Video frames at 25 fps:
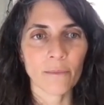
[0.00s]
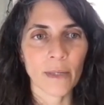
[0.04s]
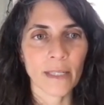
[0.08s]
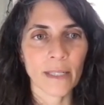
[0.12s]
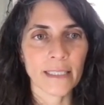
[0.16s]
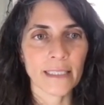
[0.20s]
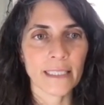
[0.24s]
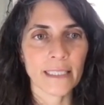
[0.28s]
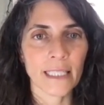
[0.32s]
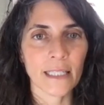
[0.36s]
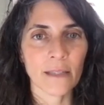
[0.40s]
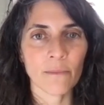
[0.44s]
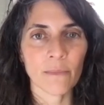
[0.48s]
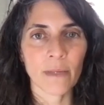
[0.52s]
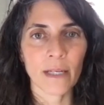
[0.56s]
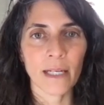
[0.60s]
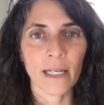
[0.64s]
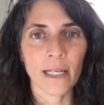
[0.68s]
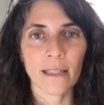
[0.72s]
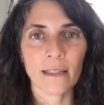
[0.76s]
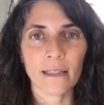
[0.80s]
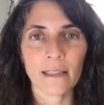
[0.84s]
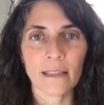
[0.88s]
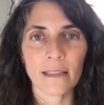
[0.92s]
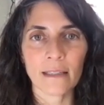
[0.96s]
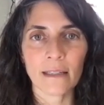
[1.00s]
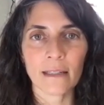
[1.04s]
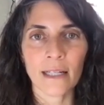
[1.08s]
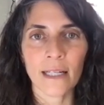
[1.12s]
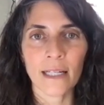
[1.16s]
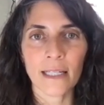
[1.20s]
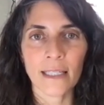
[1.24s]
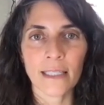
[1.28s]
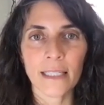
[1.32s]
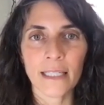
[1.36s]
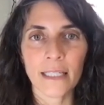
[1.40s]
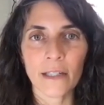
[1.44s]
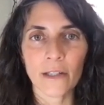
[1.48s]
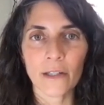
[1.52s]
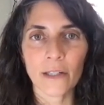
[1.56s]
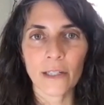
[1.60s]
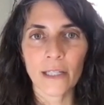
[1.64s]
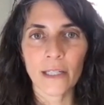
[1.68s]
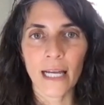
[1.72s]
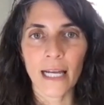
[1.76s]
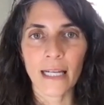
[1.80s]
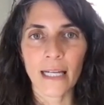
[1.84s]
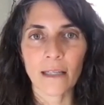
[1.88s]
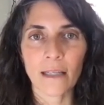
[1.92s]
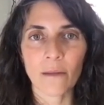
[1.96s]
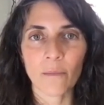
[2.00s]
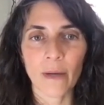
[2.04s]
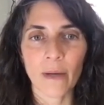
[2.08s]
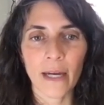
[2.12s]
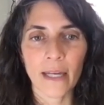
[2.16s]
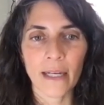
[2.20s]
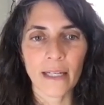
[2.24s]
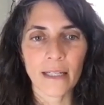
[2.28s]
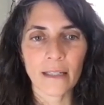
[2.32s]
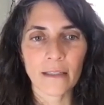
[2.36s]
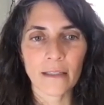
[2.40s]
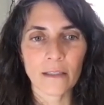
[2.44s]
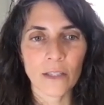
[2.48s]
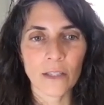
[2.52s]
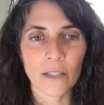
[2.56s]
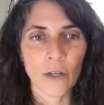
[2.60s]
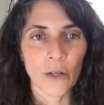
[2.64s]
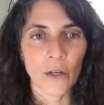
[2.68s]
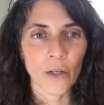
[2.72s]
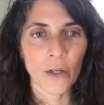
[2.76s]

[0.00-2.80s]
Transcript: my teammate on here, Katie Mannix,